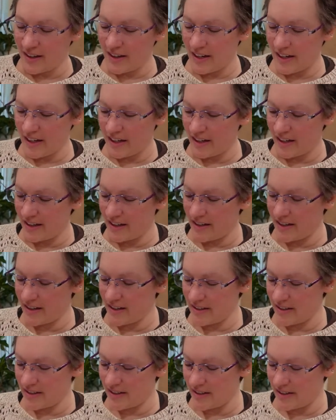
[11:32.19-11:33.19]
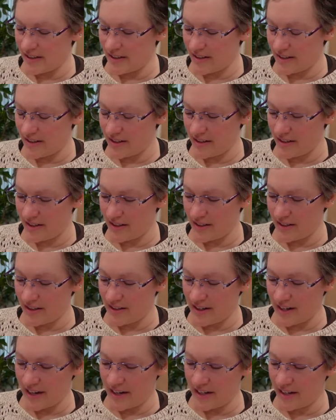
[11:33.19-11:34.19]
And
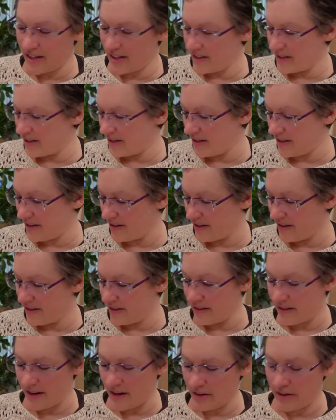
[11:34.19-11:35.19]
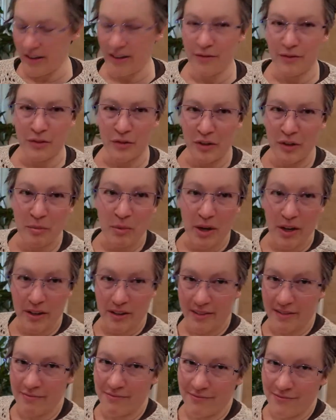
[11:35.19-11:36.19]
I only have 3 more
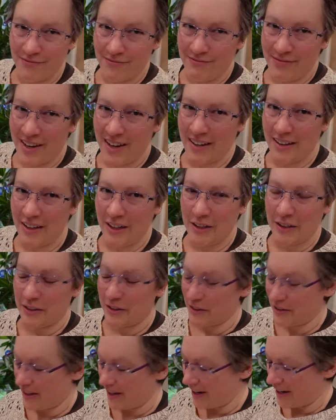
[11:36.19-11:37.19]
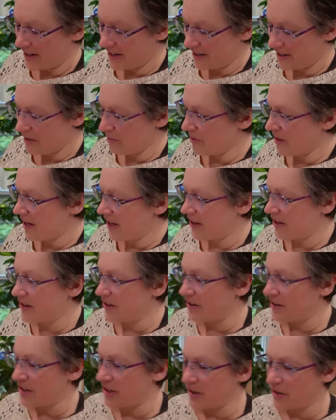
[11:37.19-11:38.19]
highlighters. I added some color
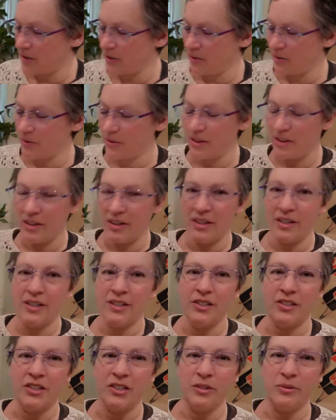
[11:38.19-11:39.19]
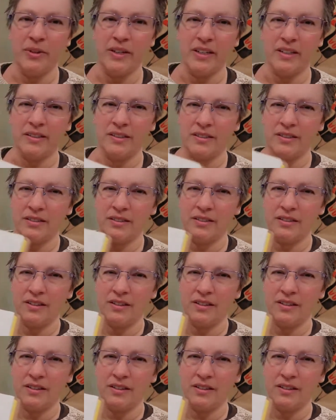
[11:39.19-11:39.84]
to it.